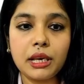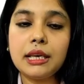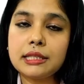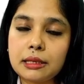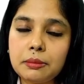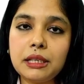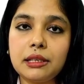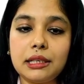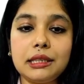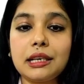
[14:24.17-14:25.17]

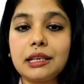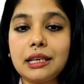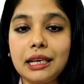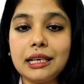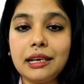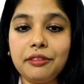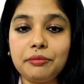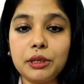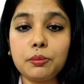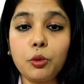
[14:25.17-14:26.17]
Similarly, the Delhi
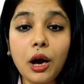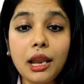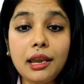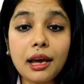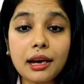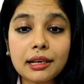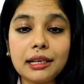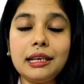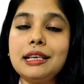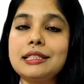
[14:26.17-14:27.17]
government Mohalla
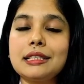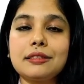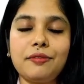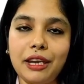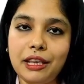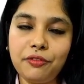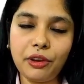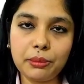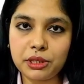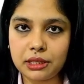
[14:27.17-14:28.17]
clinics is very
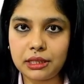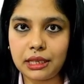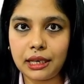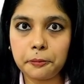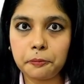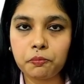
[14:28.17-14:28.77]
famous in Delhi.